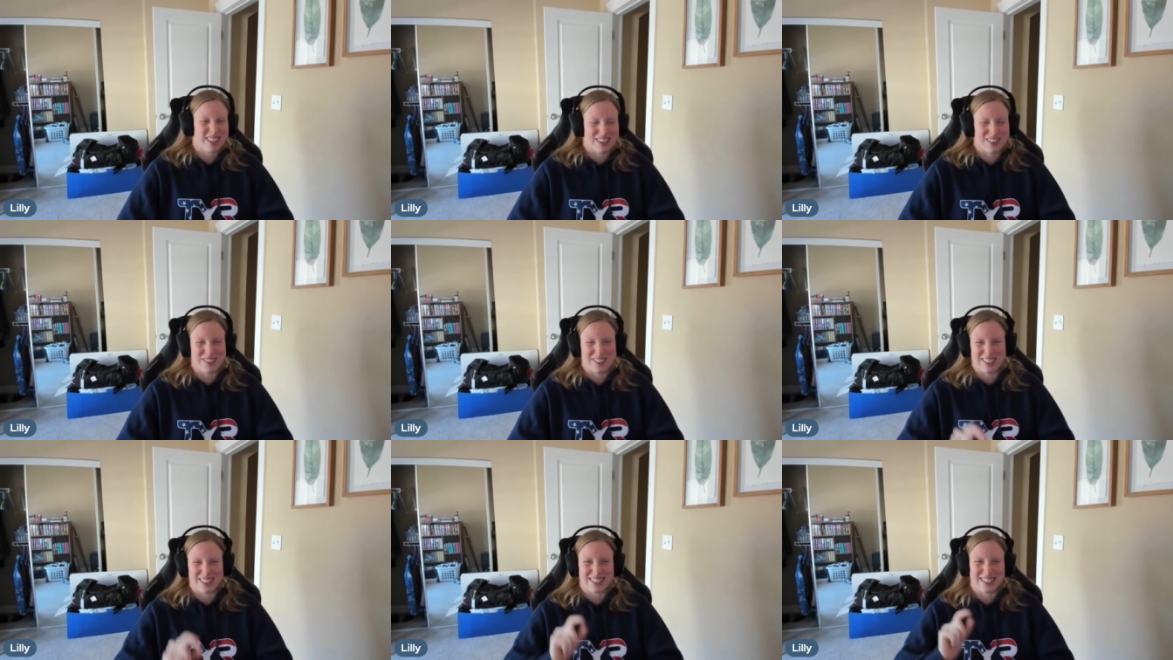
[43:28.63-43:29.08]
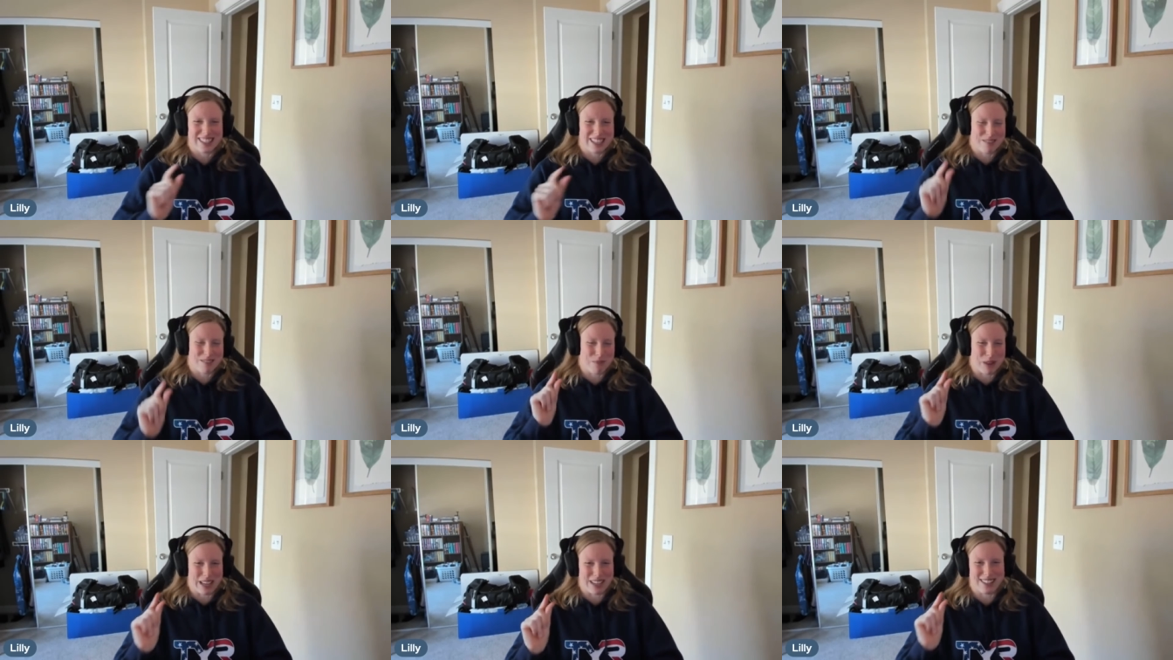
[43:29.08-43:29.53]
I was just
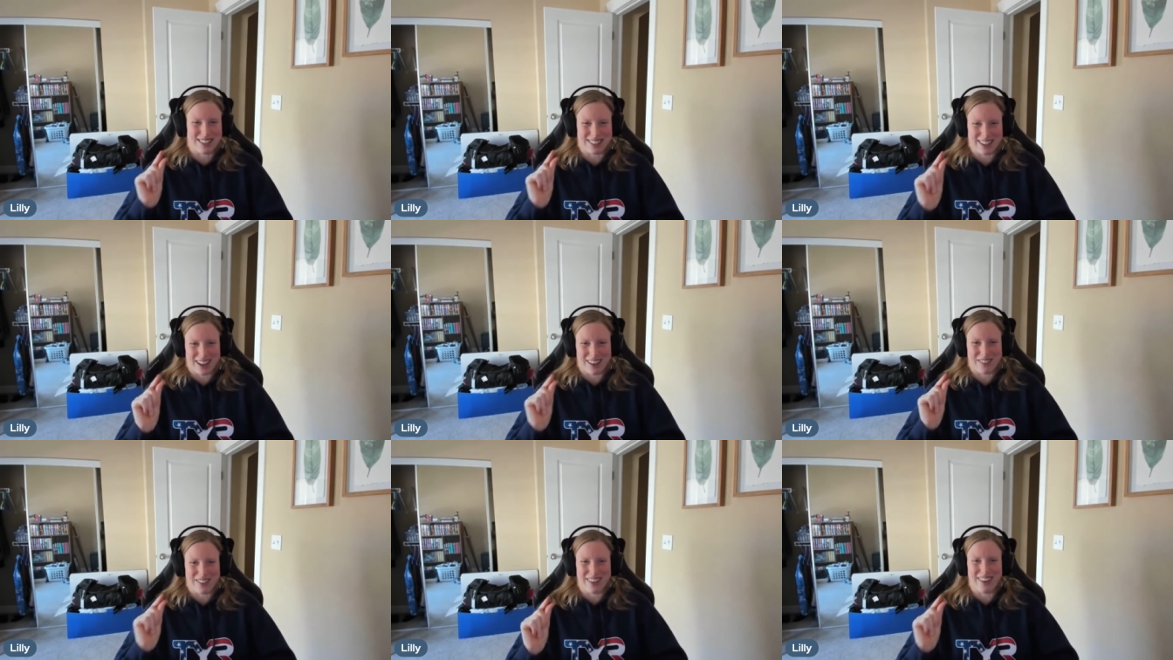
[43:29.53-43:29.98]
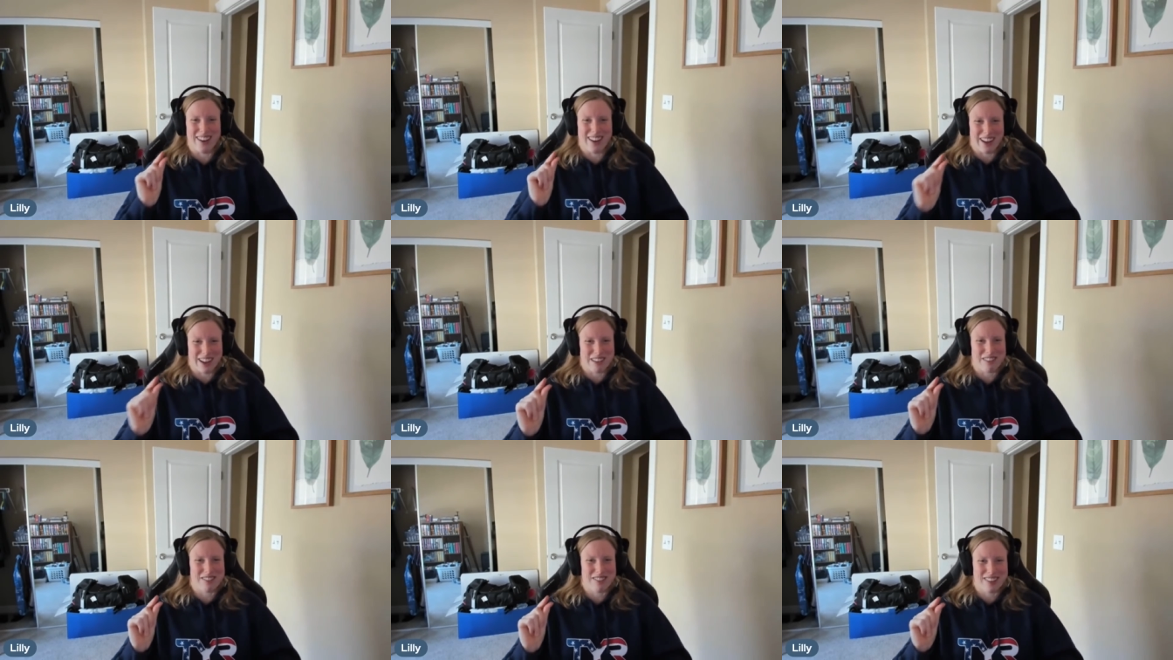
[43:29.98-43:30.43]
like pissed off
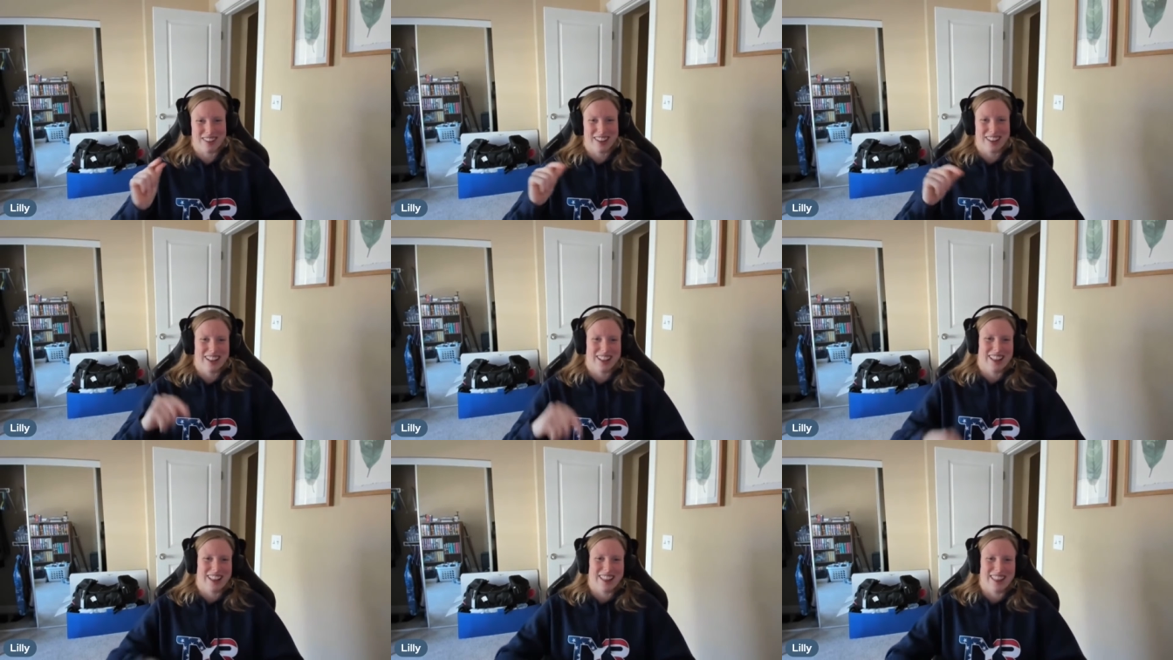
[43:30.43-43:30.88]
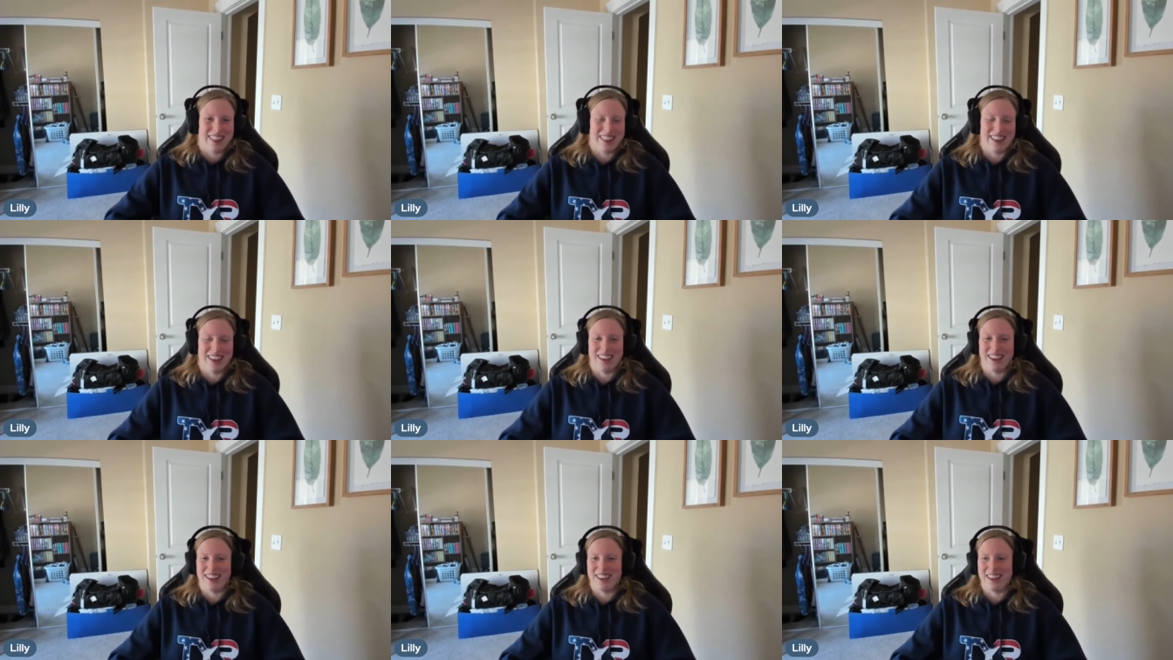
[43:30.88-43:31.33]
enough mm.
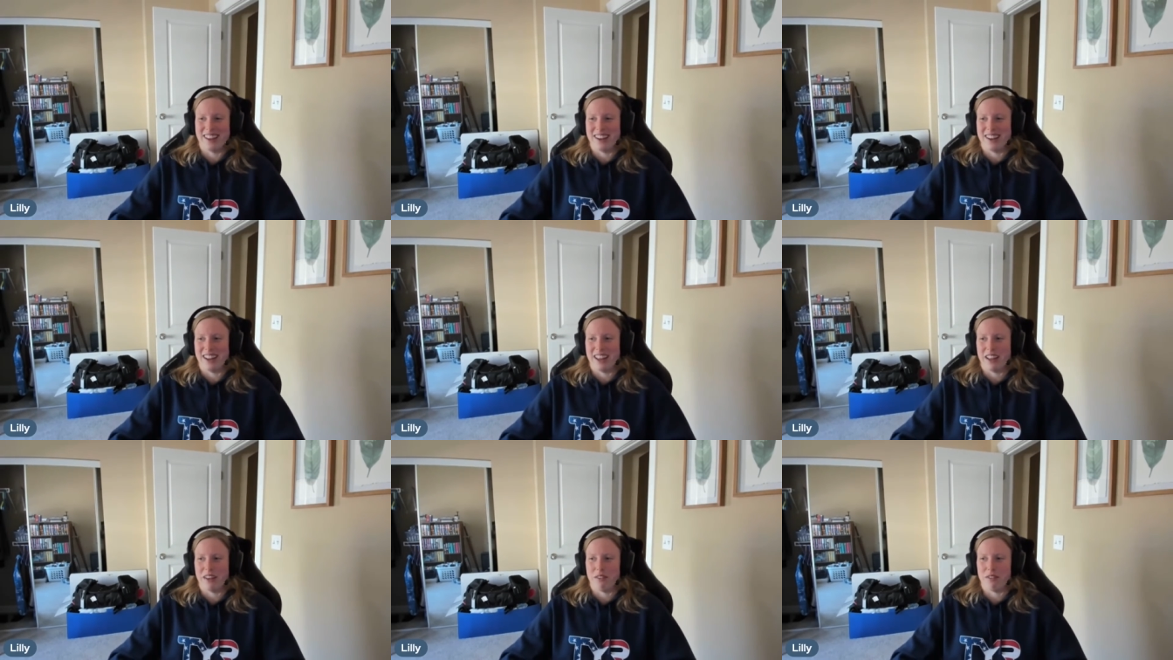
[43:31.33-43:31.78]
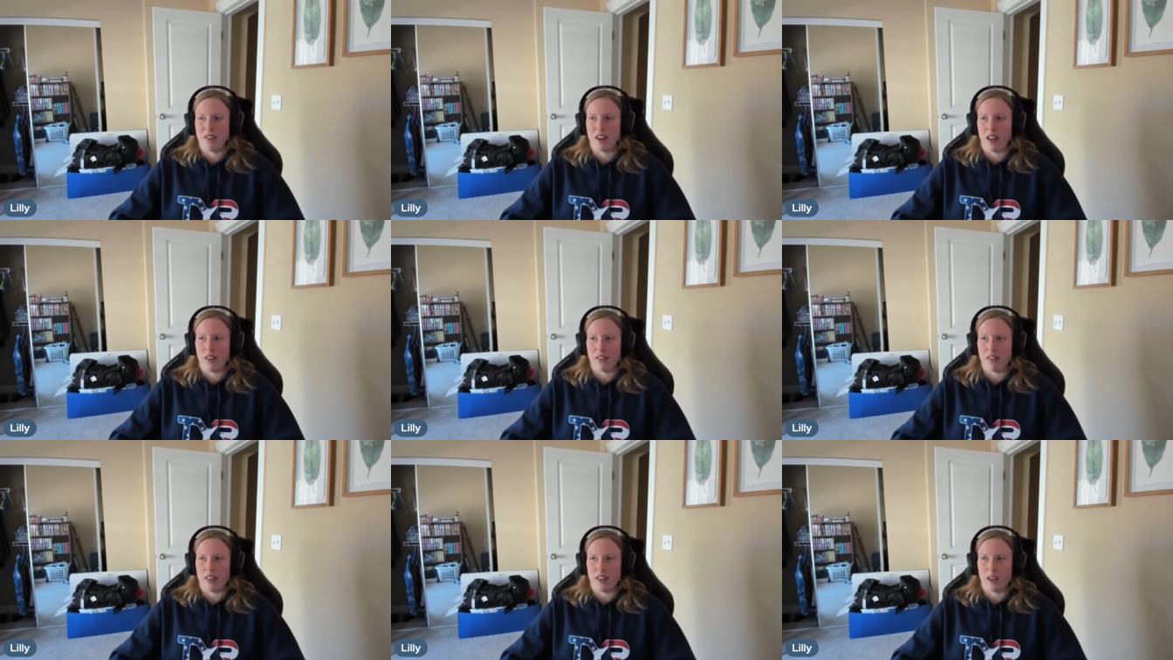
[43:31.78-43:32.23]
and, and
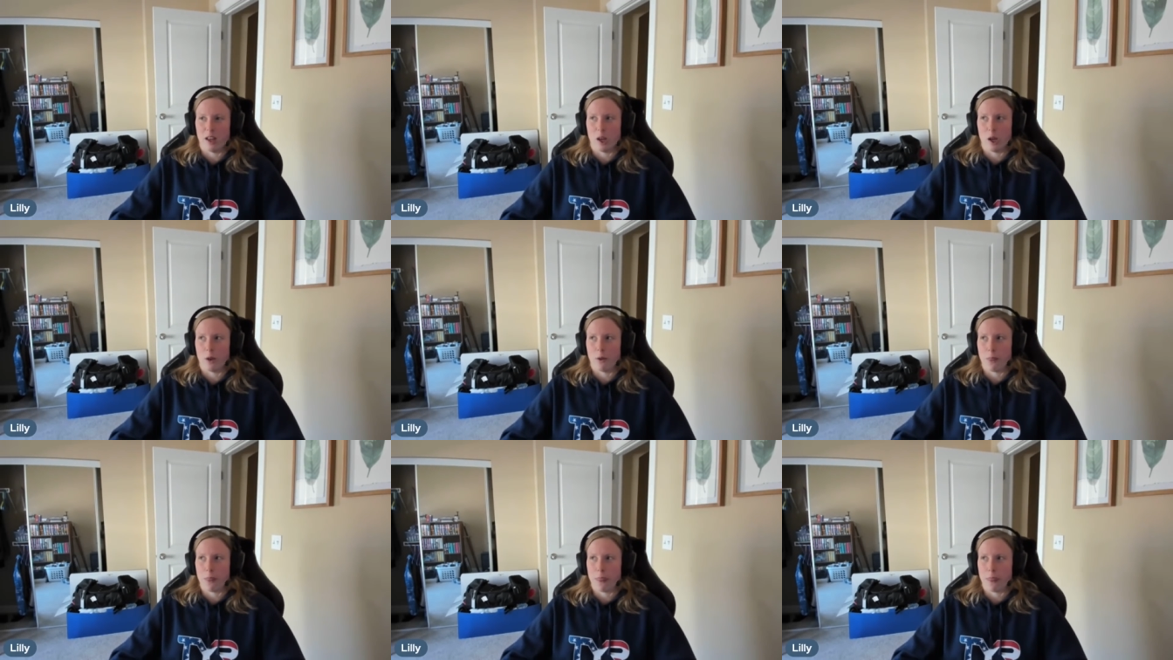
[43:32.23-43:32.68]
felt that